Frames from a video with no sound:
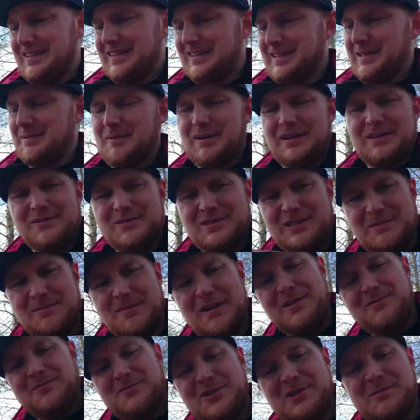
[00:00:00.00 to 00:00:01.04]
Did my
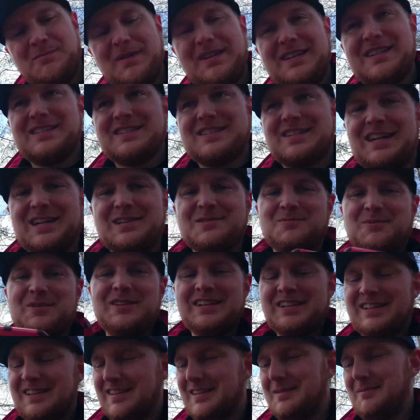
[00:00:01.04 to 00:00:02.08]
wristband just sketch
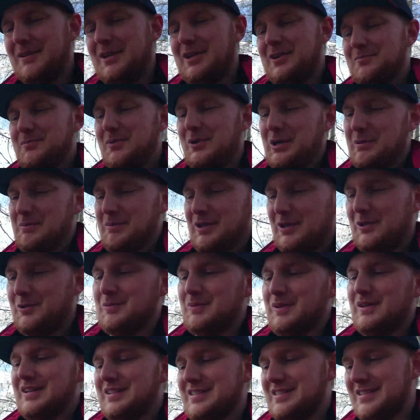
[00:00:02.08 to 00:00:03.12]
one? I think my Pokemon Go
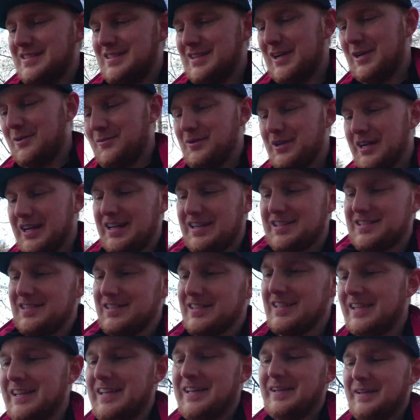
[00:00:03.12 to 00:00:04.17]
Plus just got one
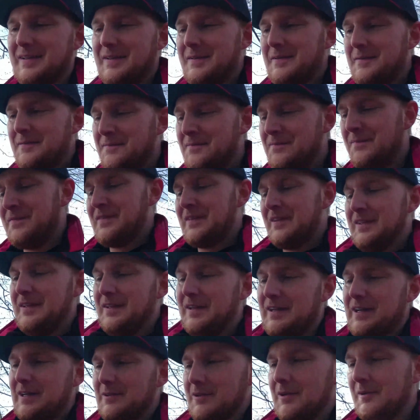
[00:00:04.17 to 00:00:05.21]
actually.
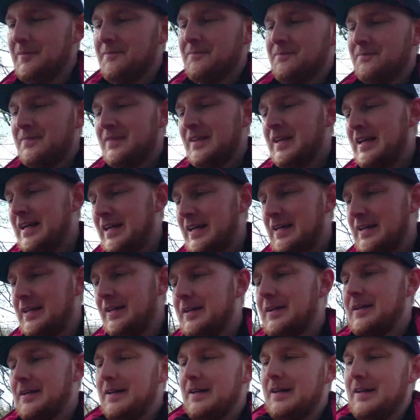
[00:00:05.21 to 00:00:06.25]
Oh well.
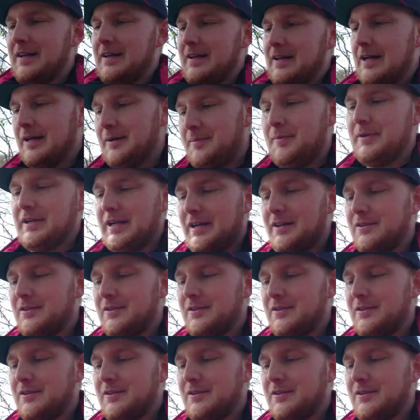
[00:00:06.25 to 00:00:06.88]
But yeah,